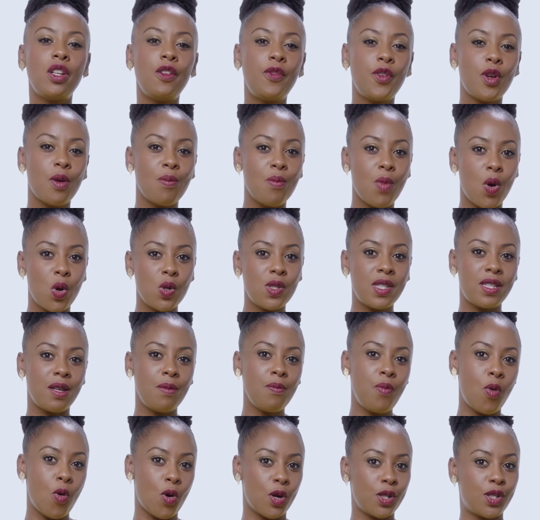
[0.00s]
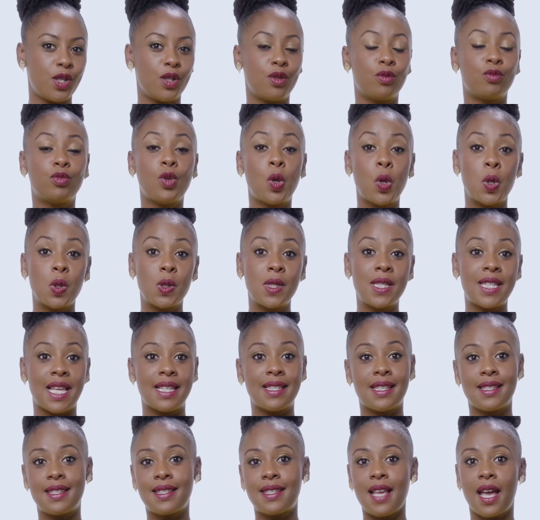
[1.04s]
of your most important roles as
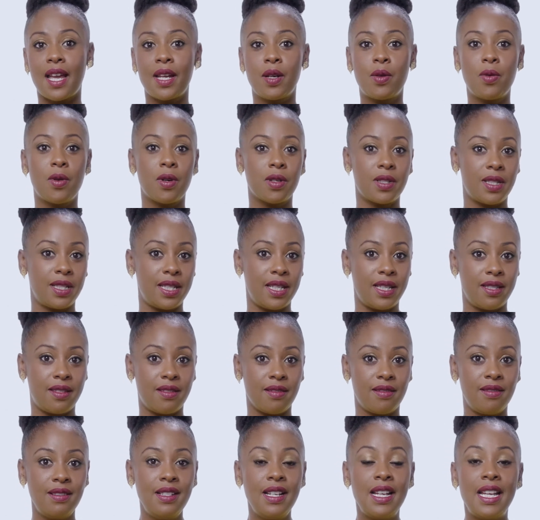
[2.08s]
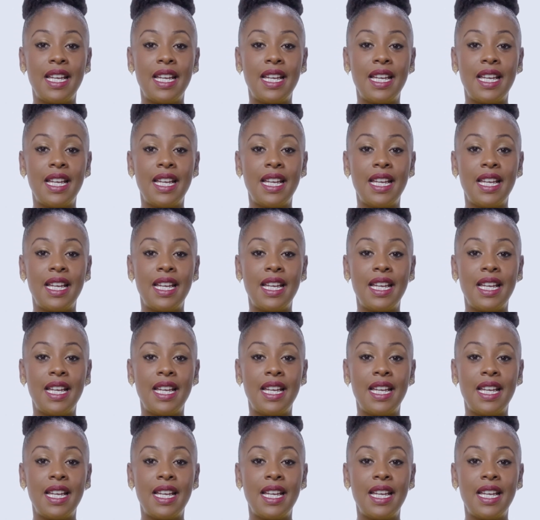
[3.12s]
a site coordinator